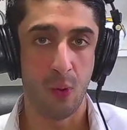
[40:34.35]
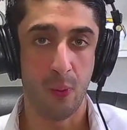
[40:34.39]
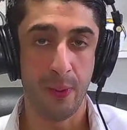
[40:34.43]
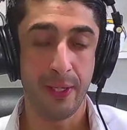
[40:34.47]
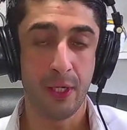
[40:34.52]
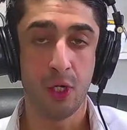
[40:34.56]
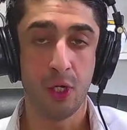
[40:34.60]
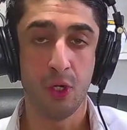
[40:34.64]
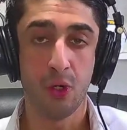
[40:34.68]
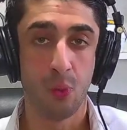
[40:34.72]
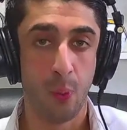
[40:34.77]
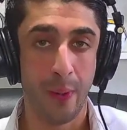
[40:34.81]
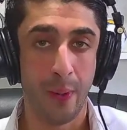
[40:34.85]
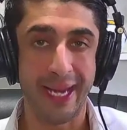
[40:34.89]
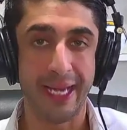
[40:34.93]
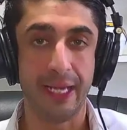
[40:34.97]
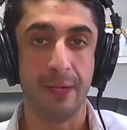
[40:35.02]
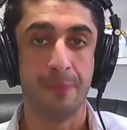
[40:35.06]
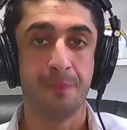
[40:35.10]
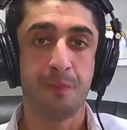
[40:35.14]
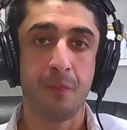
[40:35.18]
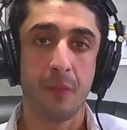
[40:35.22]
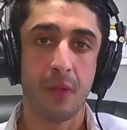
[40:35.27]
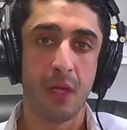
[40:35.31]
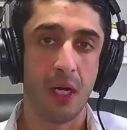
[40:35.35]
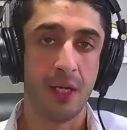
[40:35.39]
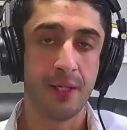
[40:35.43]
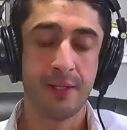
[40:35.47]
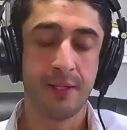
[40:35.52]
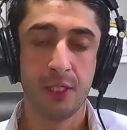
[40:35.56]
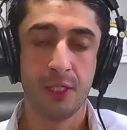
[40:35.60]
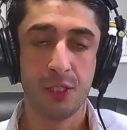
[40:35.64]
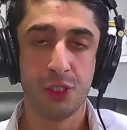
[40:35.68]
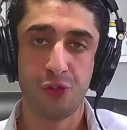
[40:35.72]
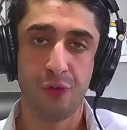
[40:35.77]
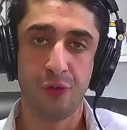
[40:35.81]
We could wait
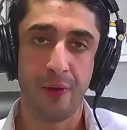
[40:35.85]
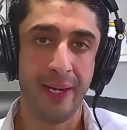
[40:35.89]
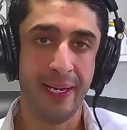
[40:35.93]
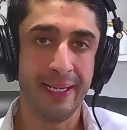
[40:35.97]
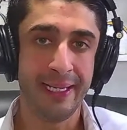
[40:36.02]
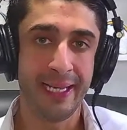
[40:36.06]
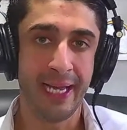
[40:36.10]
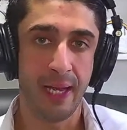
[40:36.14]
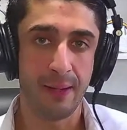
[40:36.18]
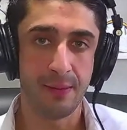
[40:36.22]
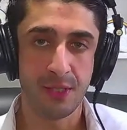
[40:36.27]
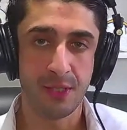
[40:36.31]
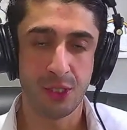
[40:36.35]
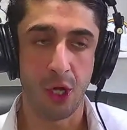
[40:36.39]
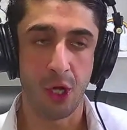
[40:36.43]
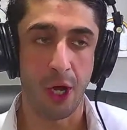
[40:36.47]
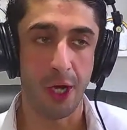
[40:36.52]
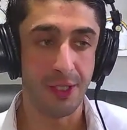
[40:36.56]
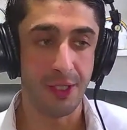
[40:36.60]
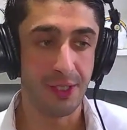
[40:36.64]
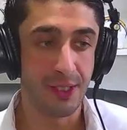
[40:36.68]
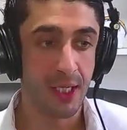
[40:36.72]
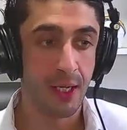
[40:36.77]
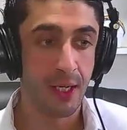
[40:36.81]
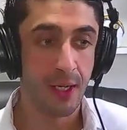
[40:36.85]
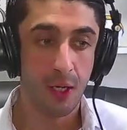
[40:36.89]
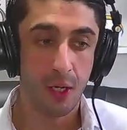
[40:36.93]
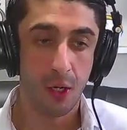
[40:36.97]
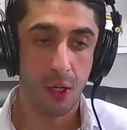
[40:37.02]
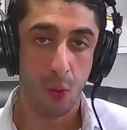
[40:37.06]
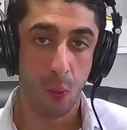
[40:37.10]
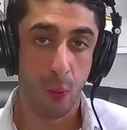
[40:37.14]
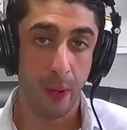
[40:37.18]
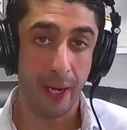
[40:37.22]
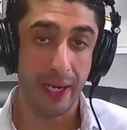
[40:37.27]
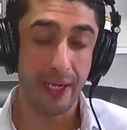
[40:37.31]
until training camp starts,
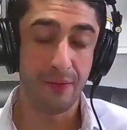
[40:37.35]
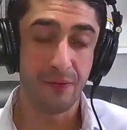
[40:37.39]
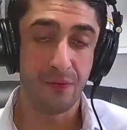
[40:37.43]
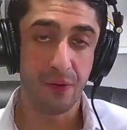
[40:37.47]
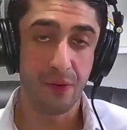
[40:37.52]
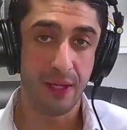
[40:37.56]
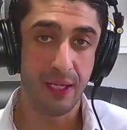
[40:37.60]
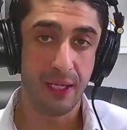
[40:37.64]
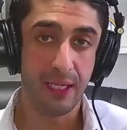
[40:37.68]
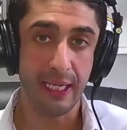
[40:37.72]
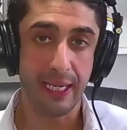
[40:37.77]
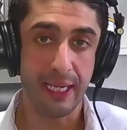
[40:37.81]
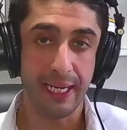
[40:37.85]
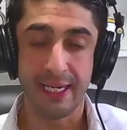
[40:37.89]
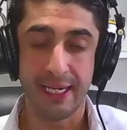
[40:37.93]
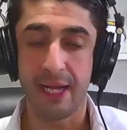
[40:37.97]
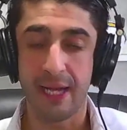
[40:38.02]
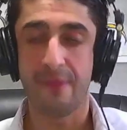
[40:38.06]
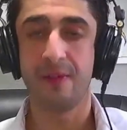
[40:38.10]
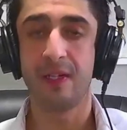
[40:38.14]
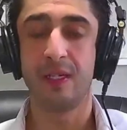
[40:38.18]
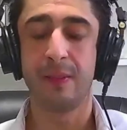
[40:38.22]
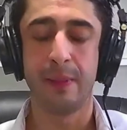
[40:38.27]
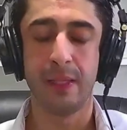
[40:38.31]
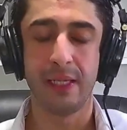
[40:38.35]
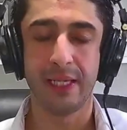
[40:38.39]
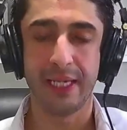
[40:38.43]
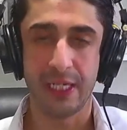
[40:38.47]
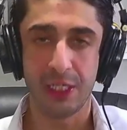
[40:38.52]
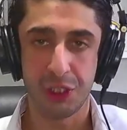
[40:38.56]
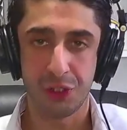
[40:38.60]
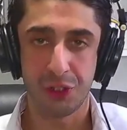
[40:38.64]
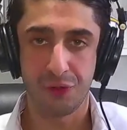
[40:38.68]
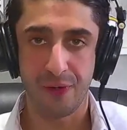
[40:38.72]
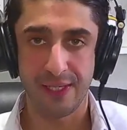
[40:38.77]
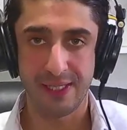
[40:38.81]
wait for the inevitable
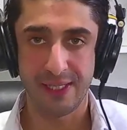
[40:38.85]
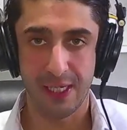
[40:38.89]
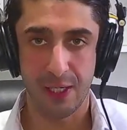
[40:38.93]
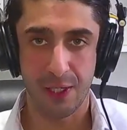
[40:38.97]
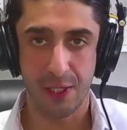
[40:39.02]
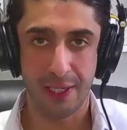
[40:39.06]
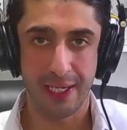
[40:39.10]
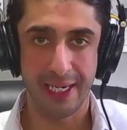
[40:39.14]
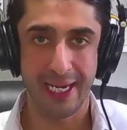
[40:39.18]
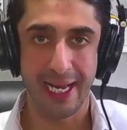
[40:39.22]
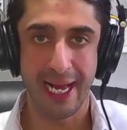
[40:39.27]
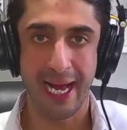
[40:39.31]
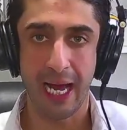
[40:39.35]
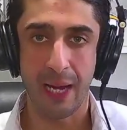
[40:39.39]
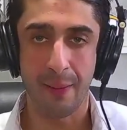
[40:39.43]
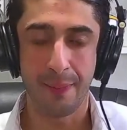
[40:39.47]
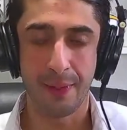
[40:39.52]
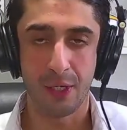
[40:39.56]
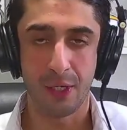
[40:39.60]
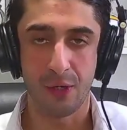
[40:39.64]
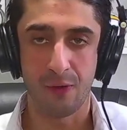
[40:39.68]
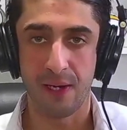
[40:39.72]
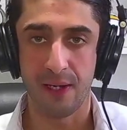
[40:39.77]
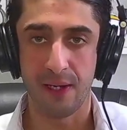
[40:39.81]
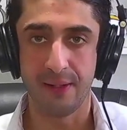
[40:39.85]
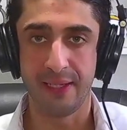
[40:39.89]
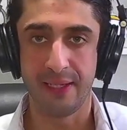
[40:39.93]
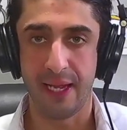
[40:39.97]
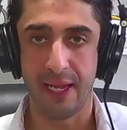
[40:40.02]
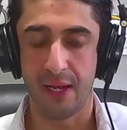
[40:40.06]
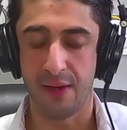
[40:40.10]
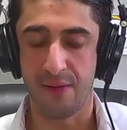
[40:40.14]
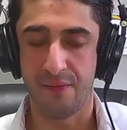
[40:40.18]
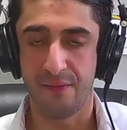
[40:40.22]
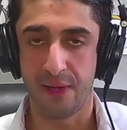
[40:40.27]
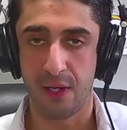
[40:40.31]
injuries that are going to happen around the
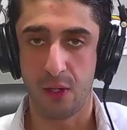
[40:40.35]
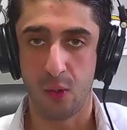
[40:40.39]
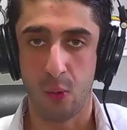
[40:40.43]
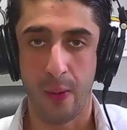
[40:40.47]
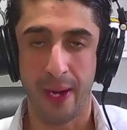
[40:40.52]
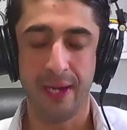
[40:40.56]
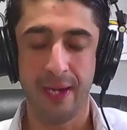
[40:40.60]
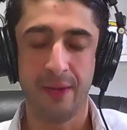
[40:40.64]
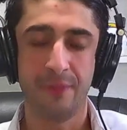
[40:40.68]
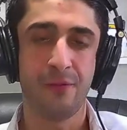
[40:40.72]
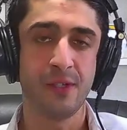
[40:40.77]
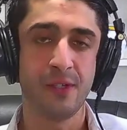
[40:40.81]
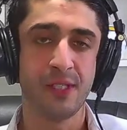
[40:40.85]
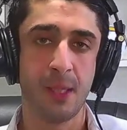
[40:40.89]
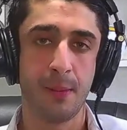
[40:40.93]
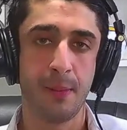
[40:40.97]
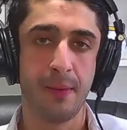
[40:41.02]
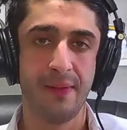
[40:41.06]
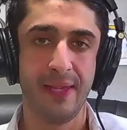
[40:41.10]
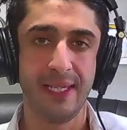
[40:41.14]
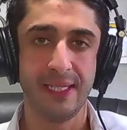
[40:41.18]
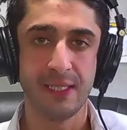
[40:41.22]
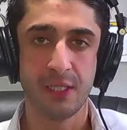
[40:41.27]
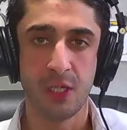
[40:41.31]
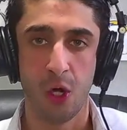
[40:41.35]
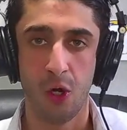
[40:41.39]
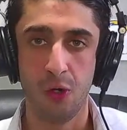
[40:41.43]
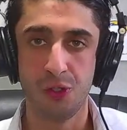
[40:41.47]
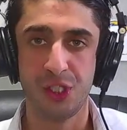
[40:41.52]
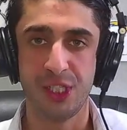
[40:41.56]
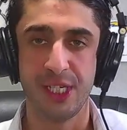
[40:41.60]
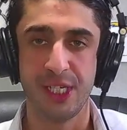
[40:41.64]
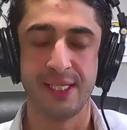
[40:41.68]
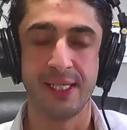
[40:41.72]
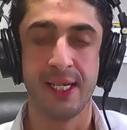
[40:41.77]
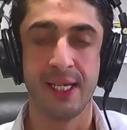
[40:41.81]
NFL, wait for some of these
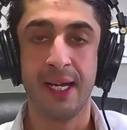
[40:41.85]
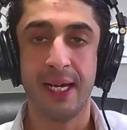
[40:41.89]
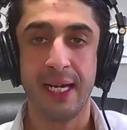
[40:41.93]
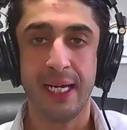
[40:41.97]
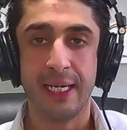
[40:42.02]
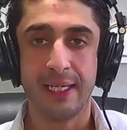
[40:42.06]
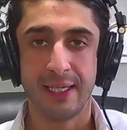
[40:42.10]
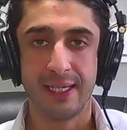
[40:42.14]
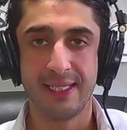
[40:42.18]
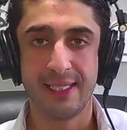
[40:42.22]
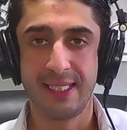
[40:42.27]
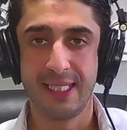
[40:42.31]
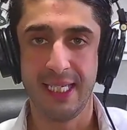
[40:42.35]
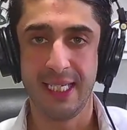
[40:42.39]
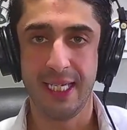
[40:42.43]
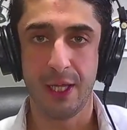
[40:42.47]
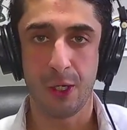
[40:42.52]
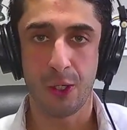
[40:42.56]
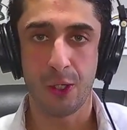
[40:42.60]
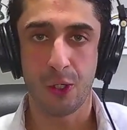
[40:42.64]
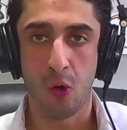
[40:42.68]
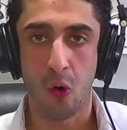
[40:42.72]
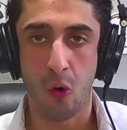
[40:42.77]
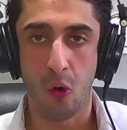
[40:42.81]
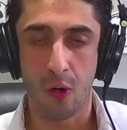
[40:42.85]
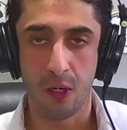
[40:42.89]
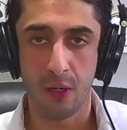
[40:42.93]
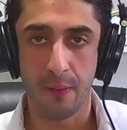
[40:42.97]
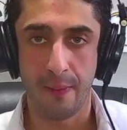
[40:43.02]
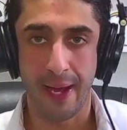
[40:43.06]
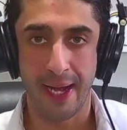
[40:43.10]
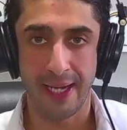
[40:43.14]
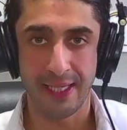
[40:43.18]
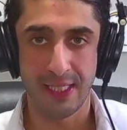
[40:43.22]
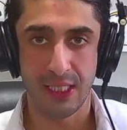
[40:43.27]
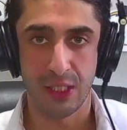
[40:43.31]
coaches to see their
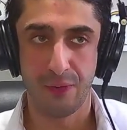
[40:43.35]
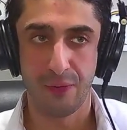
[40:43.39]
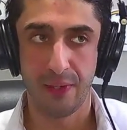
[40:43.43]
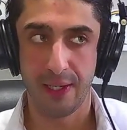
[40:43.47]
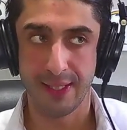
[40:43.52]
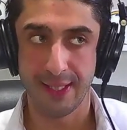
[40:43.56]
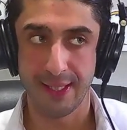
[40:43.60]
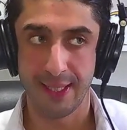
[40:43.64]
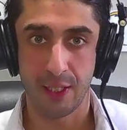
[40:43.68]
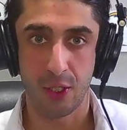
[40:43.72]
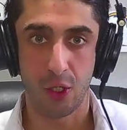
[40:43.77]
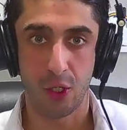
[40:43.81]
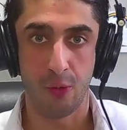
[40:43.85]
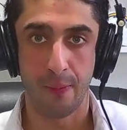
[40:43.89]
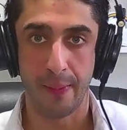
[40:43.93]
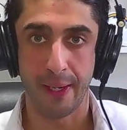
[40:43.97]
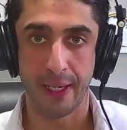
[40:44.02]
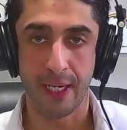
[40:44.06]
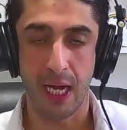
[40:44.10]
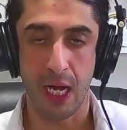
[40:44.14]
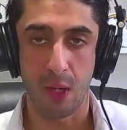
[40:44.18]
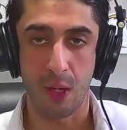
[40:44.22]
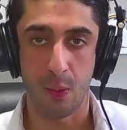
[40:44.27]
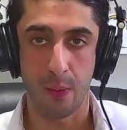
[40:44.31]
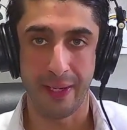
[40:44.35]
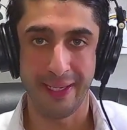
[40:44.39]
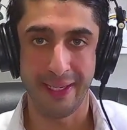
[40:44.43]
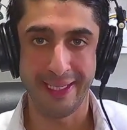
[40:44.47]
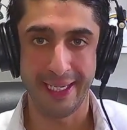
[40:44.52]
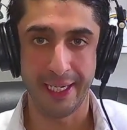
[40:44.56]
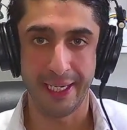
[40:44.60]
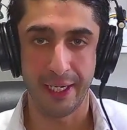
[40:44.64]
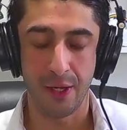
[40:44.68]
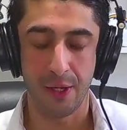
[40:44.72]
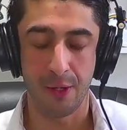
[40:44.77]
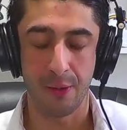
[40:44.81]
quarterbacks and realize, like, oh my God, we
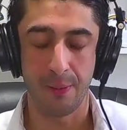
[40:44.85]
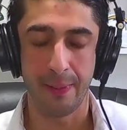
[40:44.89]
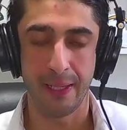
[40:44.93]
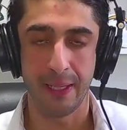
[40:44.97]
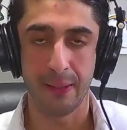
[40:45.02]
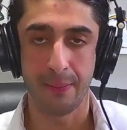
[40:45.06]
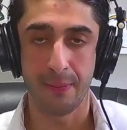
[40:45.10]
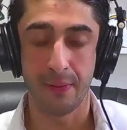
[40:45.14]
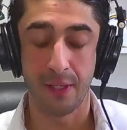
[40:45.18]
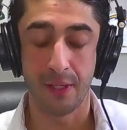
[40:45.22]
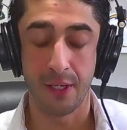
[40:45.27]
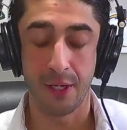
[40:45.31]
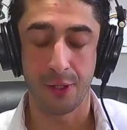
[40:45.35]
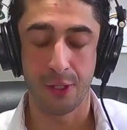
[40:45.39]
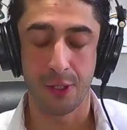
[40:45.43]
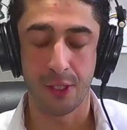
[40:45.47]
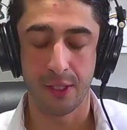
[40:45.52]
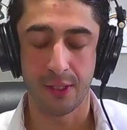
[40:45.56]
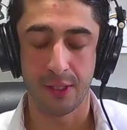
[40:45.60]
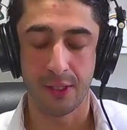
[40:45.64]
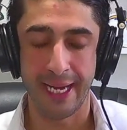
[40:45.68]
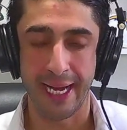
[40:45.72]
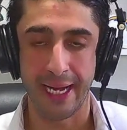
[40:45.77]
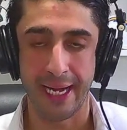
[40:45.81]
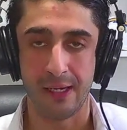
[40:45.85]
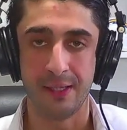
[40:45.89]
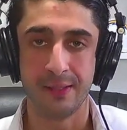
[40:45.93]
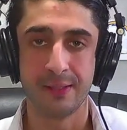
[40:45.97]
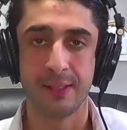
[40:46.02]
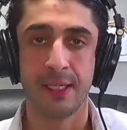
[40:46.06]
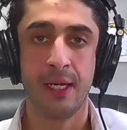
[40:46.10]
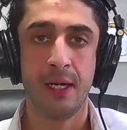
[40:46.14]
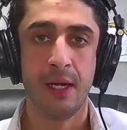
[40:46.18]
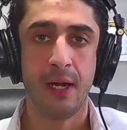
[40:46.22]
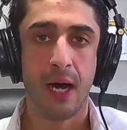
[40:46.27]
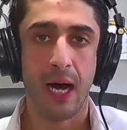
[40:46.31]
need another good
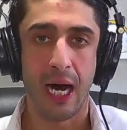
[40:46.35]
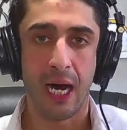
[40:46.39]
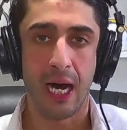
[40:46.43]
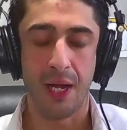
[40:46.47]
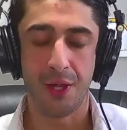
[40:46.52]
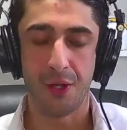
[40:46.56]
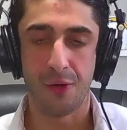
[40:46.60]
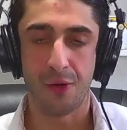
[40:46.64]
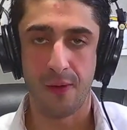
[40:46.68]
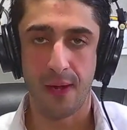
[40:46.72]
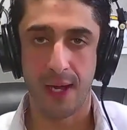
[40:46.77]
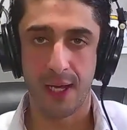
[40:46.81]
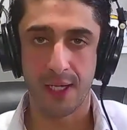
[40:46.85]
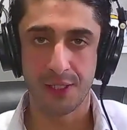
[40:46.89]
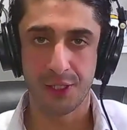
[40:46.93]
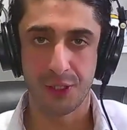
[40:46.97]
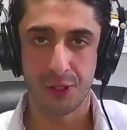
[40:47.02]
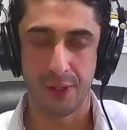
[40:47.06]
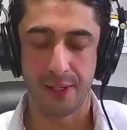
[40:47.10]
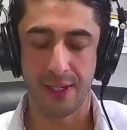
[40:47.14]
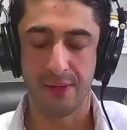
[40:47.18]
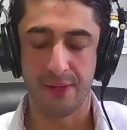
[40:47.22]
talent on the roster.